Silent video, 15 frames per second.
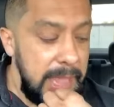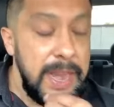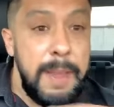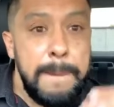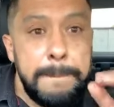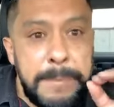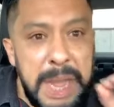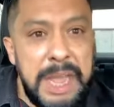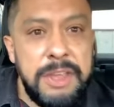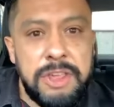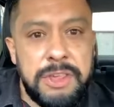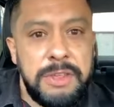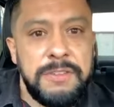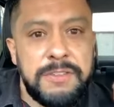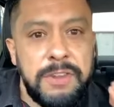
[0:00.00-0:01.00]
An
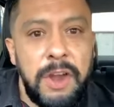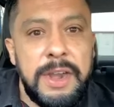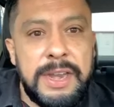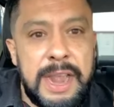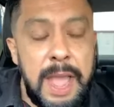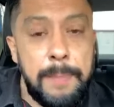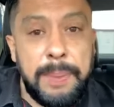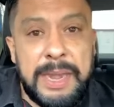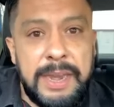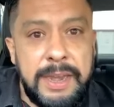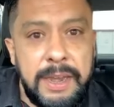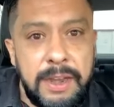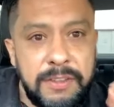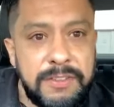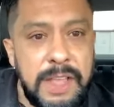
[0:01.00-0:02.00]
invasion started
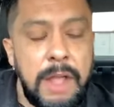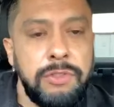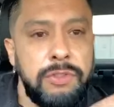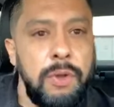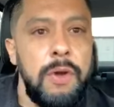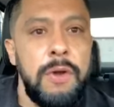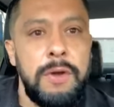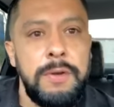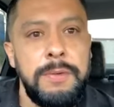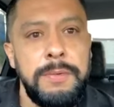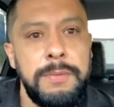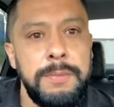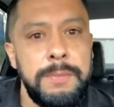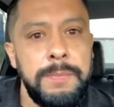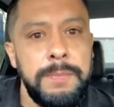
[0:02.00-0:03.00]
happening in the South Door.
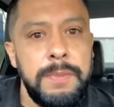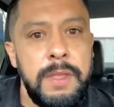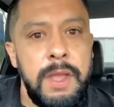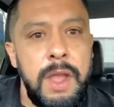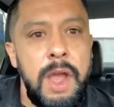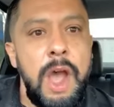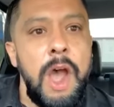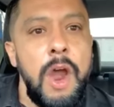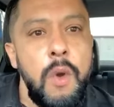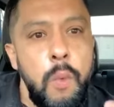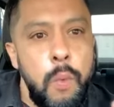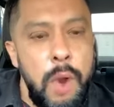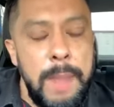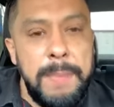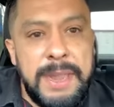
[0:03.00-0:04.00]

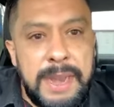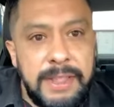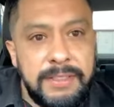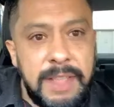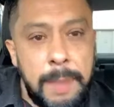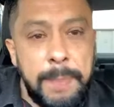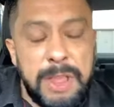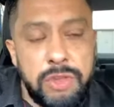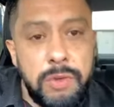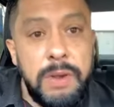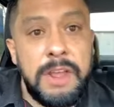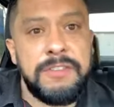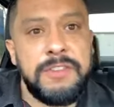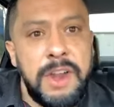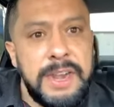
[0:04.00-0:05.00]
Our women in
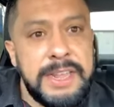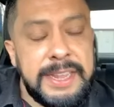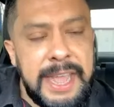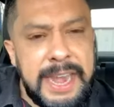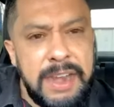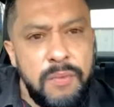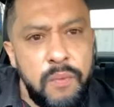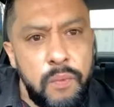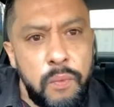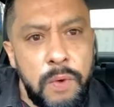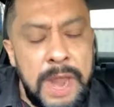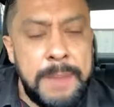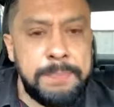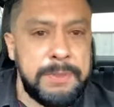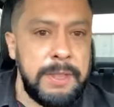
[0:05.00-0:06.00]
Tapachula started getting
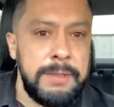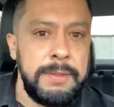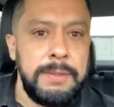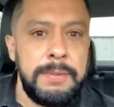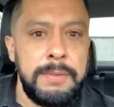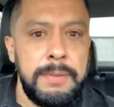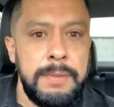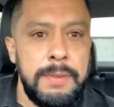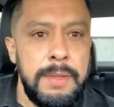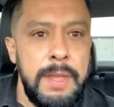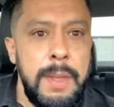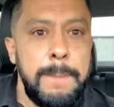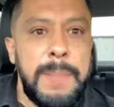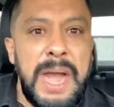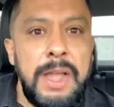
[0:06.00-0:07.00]
raped
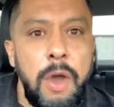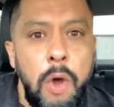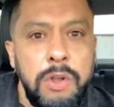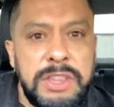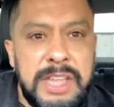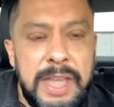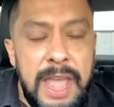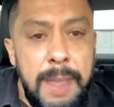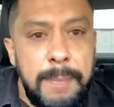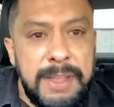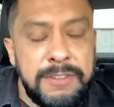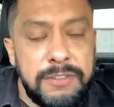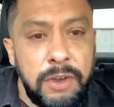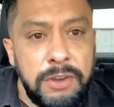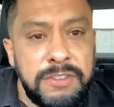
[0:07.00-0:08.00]
by all the
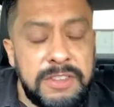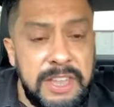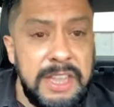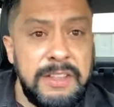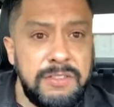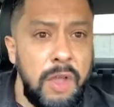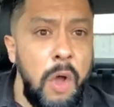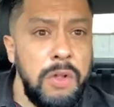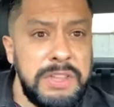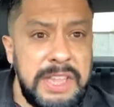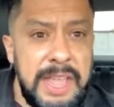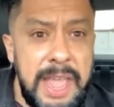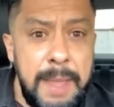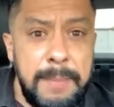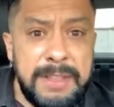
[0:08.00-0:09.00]
MS-13s, all
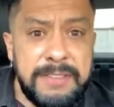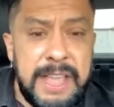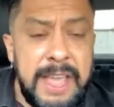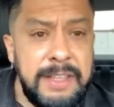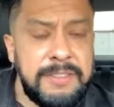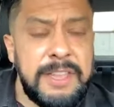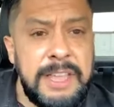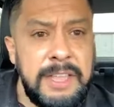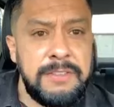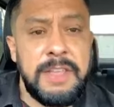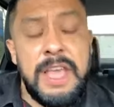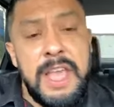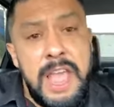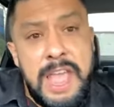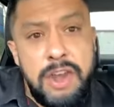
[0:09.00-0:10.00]
the
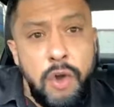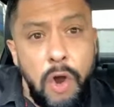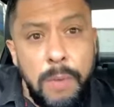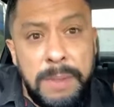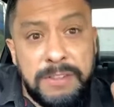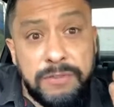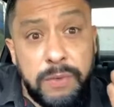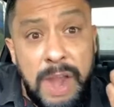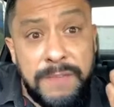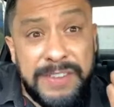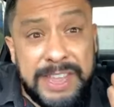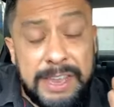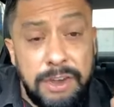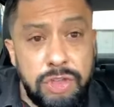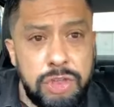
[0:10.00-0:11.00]
MS-18s, enormous
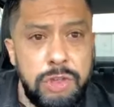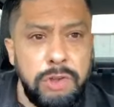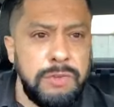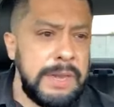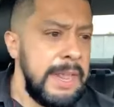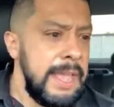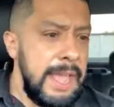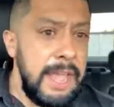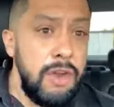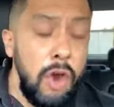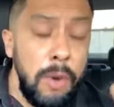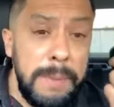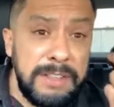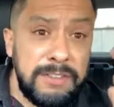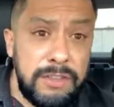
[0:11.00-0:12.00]
trafficking of children,
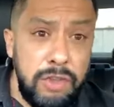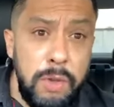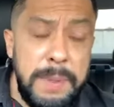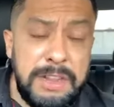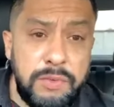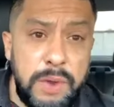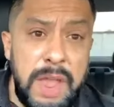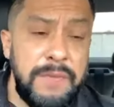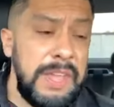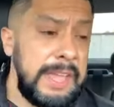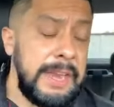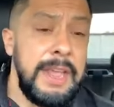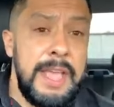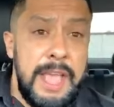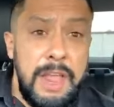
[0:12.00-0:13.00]
enormous human
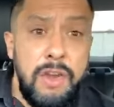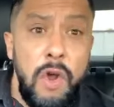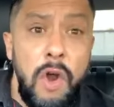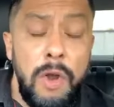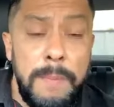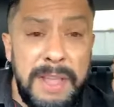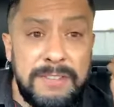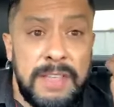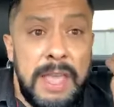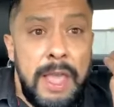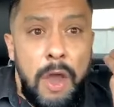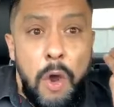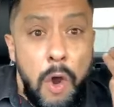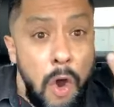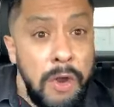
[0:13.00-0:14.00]
trafficking, enormous
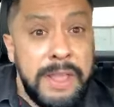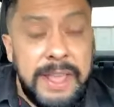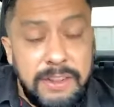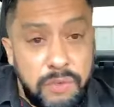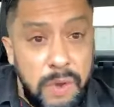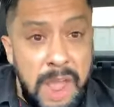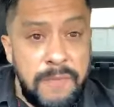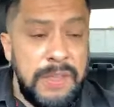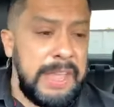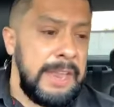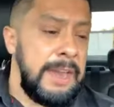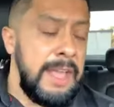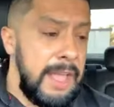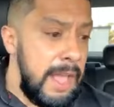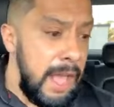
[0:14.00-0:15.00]
organ
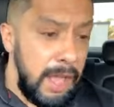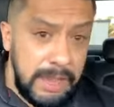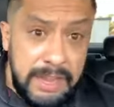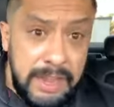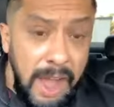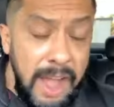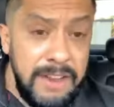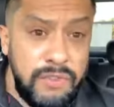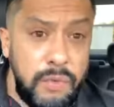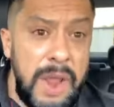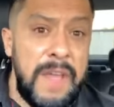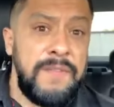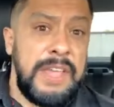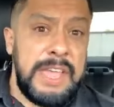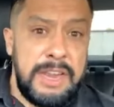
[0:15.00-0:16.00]
trafficking, gun
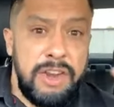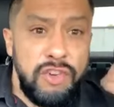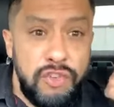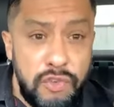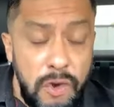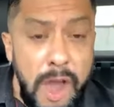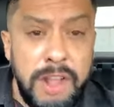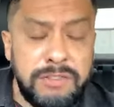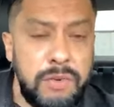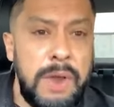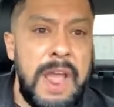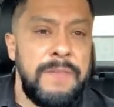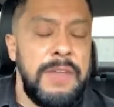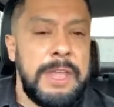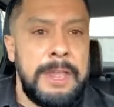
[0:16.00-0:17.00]
trafficking, drug
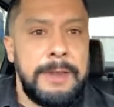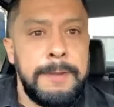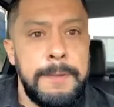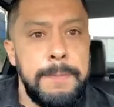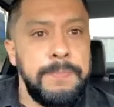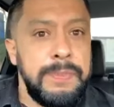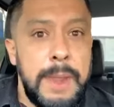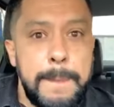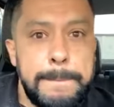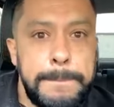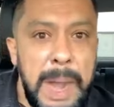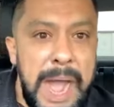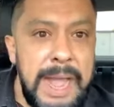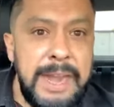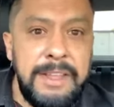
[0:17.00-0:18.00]
trafficking,
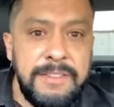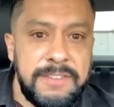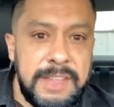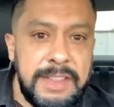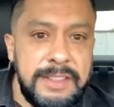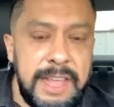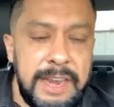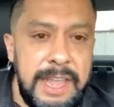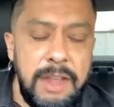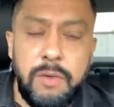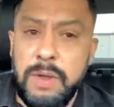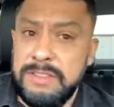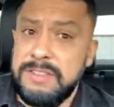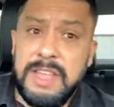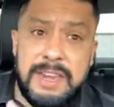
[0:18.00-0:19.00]
violence and
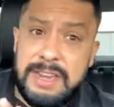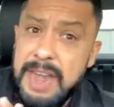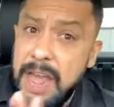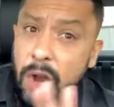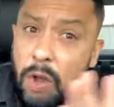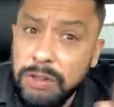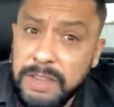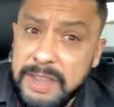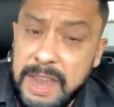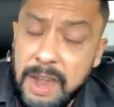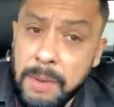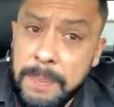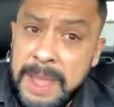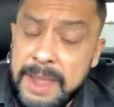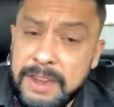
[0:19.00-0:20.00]
delinquents. Not all the
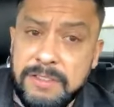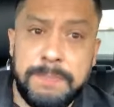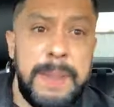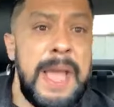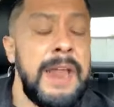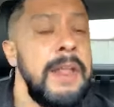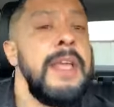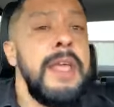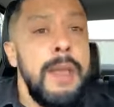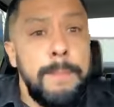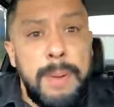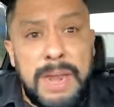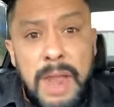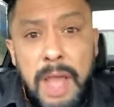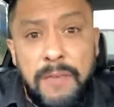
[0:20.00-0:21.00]
caravan is bad,
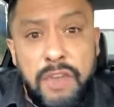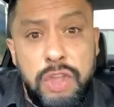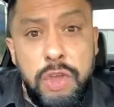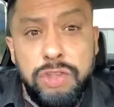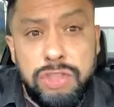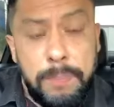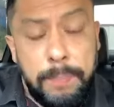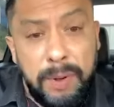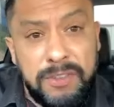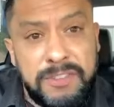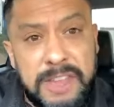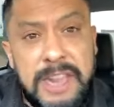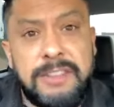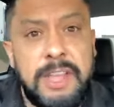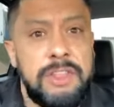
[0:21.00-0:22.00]
but a huge
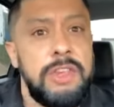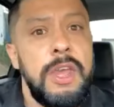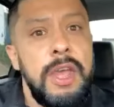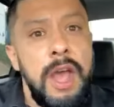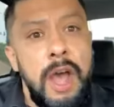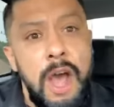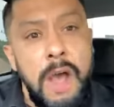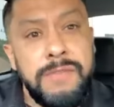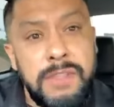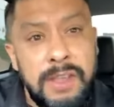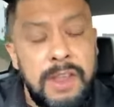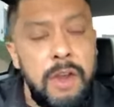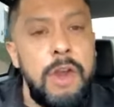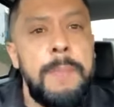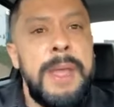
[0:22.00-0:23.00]
percentage of
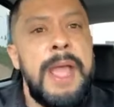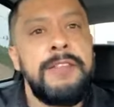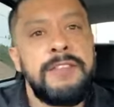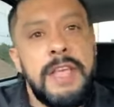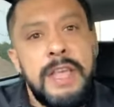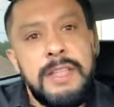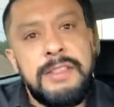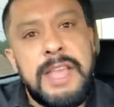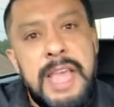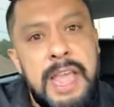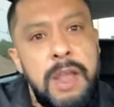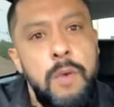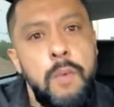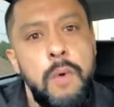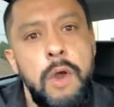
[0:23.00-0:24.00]
the caravans,
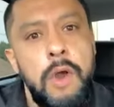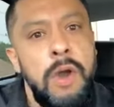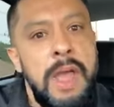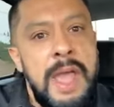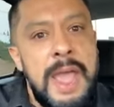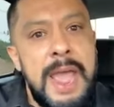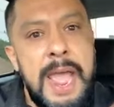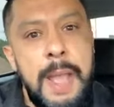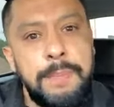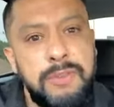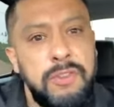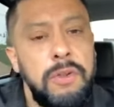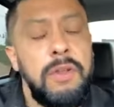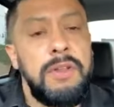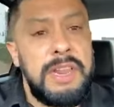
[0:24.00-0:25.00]
they were
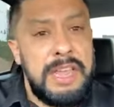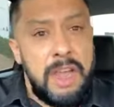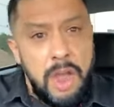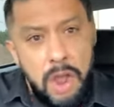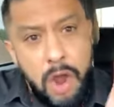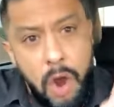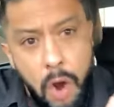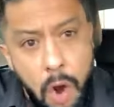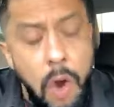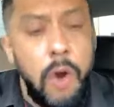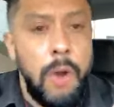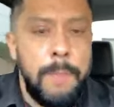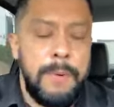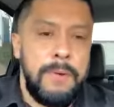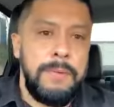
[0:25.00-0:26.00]
absolutely
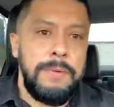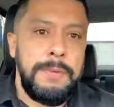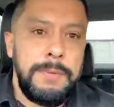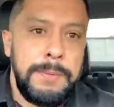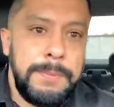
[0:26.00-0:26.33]
horrible.